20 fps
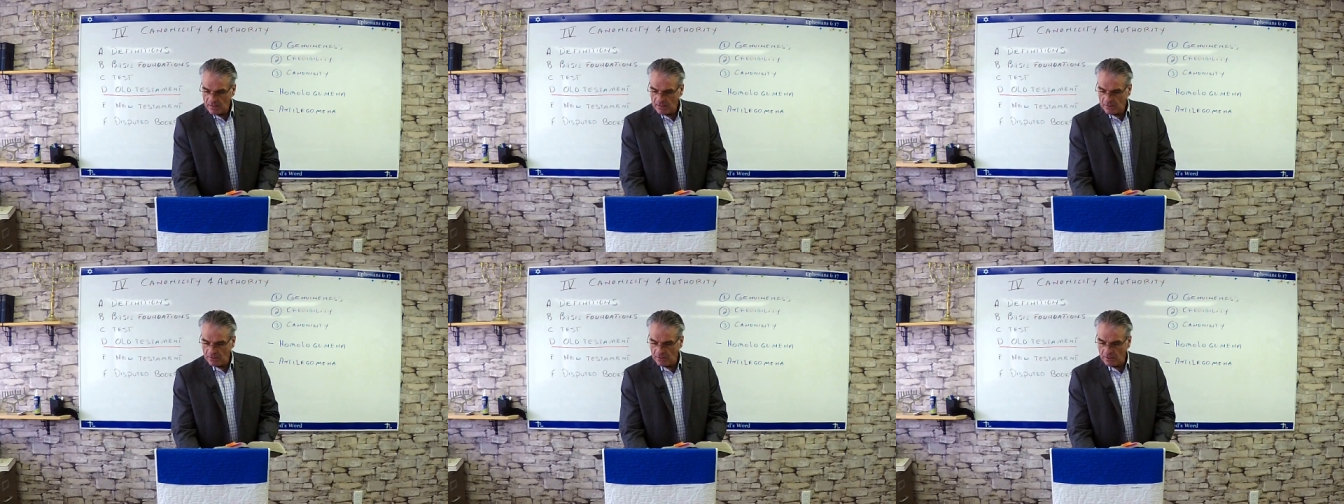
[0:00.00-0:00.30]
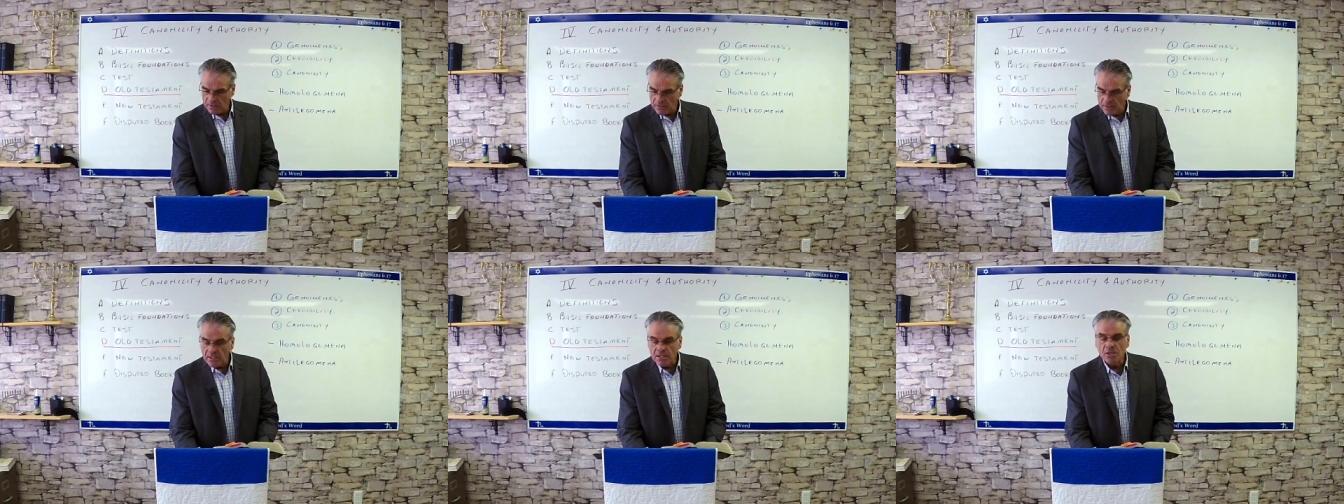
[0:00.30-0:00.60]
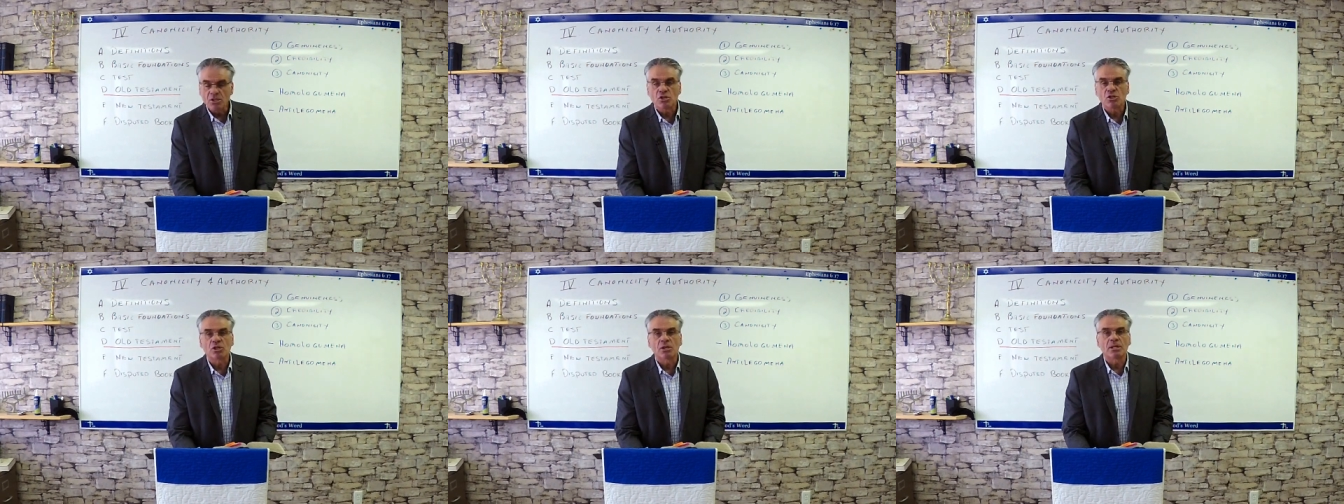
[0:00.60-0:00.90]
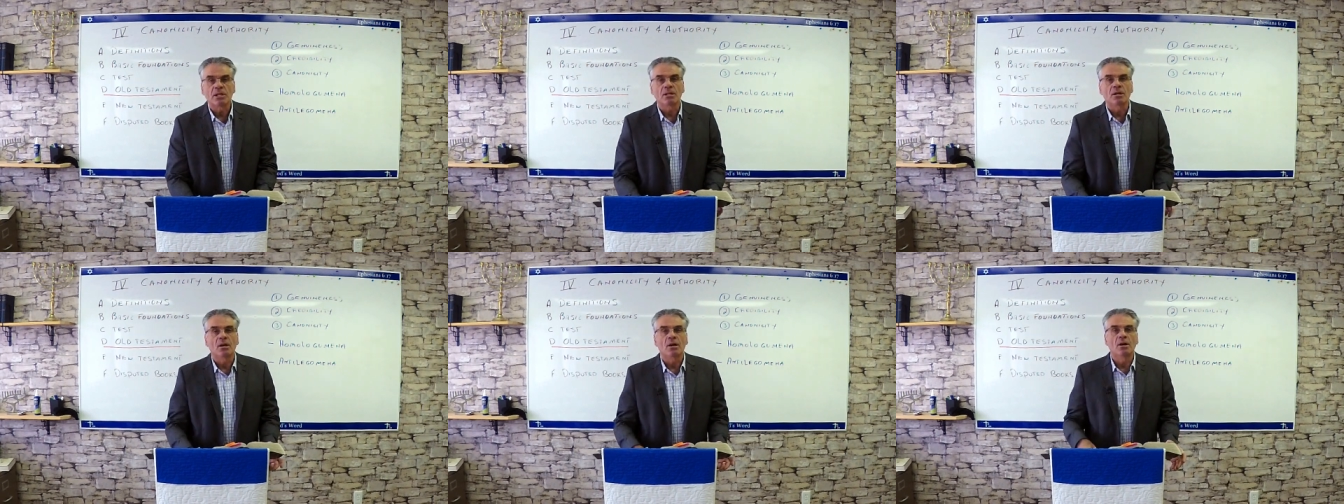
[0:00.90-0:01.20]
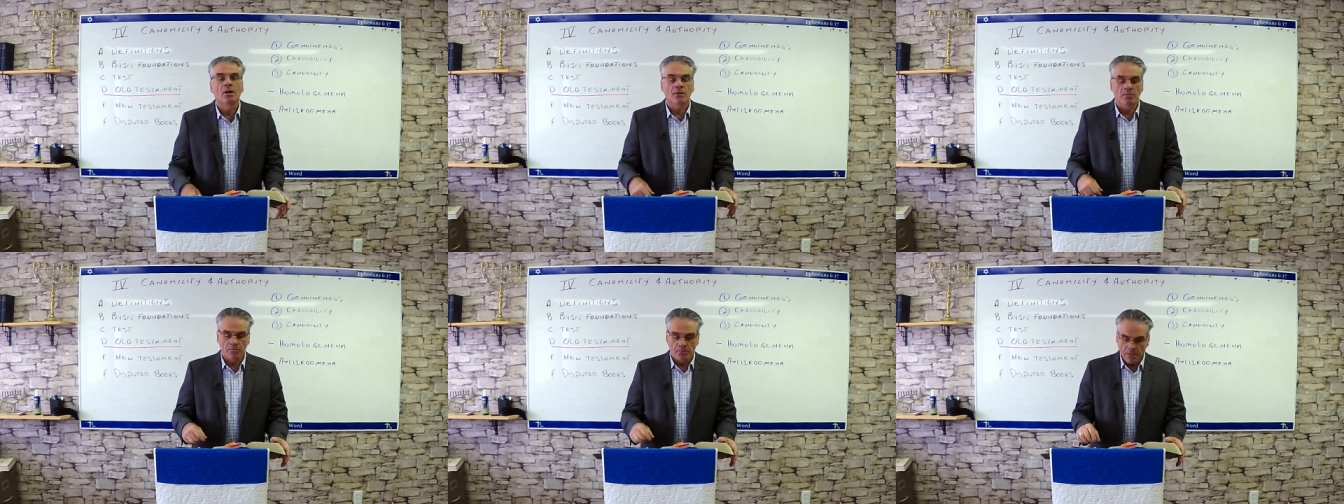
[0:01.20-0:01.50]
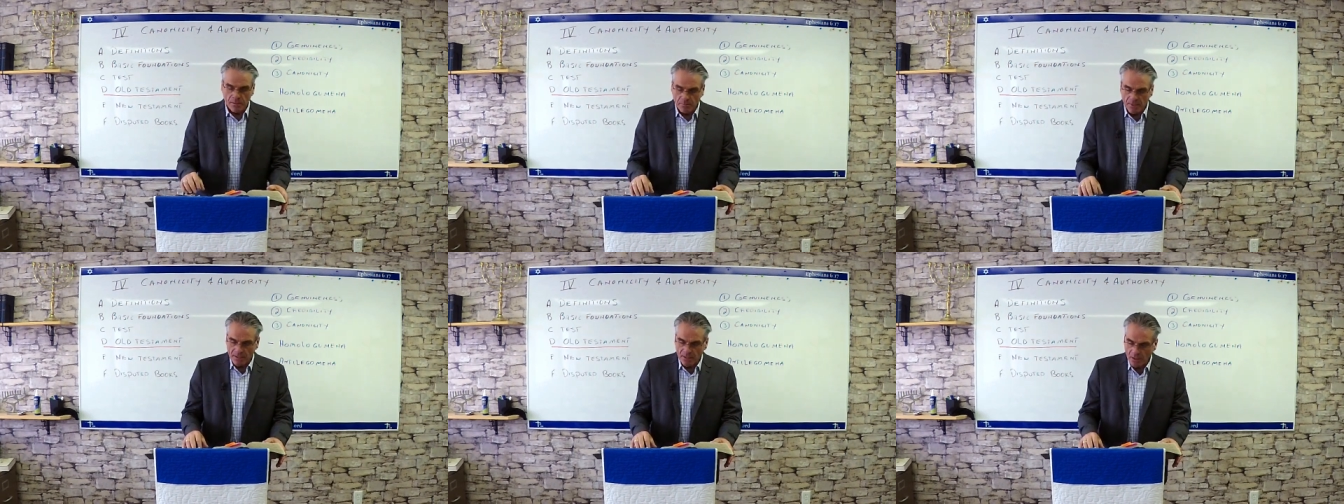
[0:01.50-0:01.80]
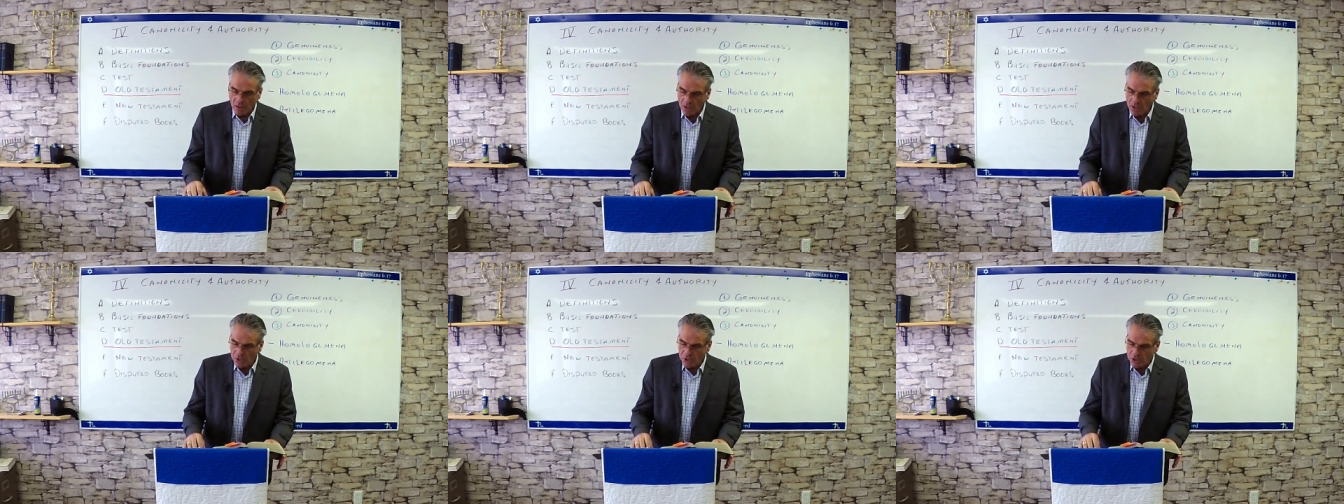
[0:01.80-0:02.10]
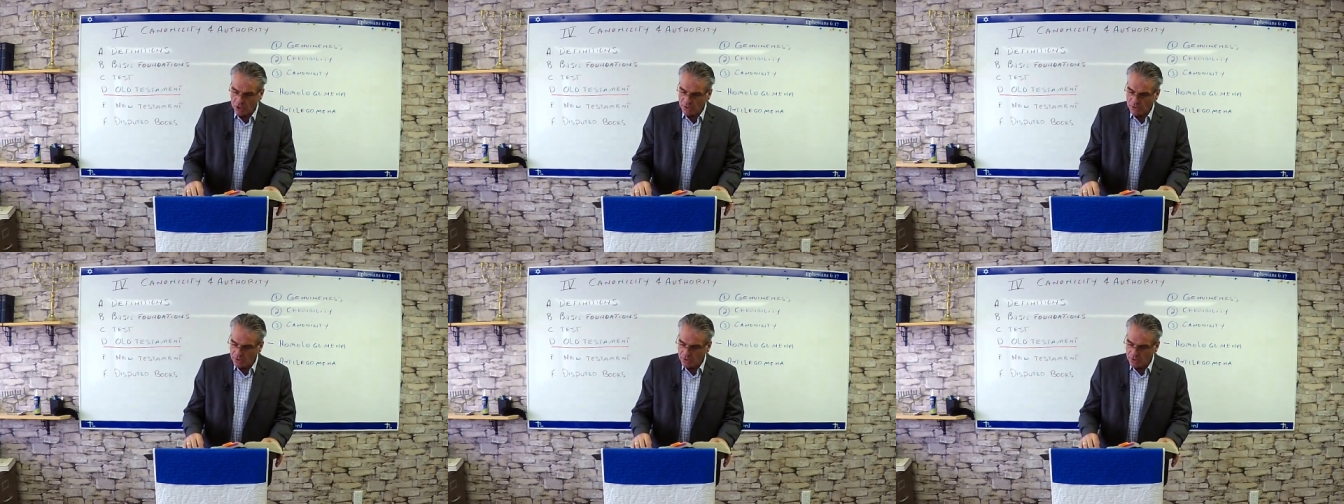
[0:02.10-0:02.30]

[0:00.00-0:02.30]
the teaching on bibliology,